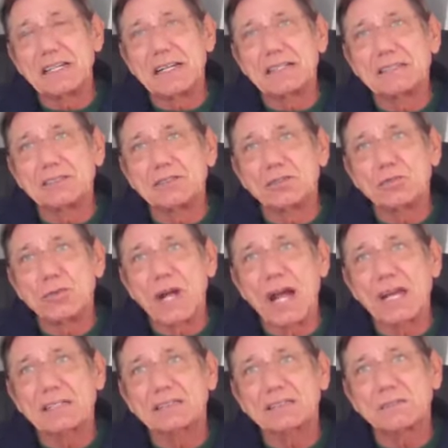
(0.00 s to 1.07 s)
and
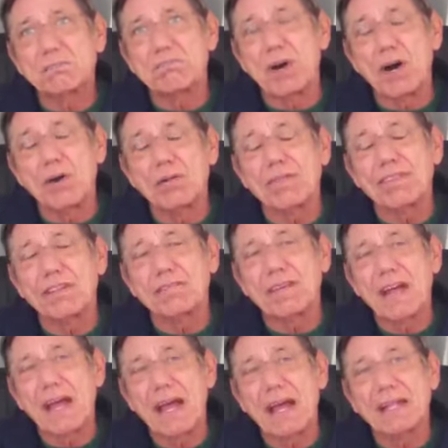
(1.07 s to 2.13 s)
Rex both have
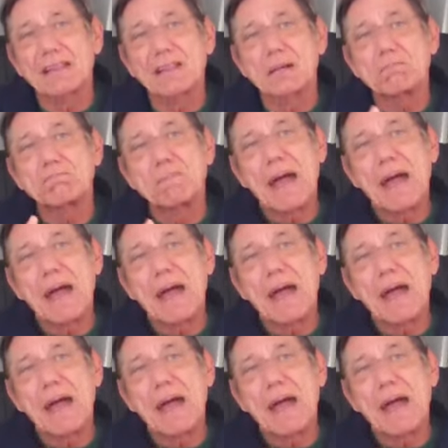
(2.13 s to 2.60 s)
had the